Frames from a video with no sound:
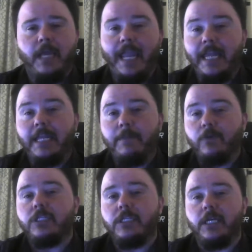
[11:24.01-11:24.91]

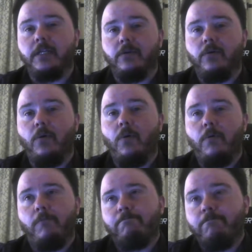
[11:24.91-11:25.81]
80%,
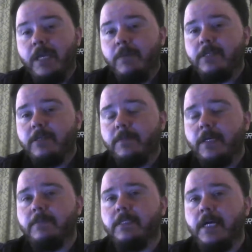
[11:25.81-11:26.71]
maybe
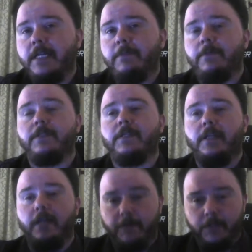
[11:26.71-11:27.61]
sometimes
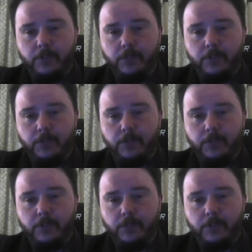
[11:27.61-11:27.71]
90% of a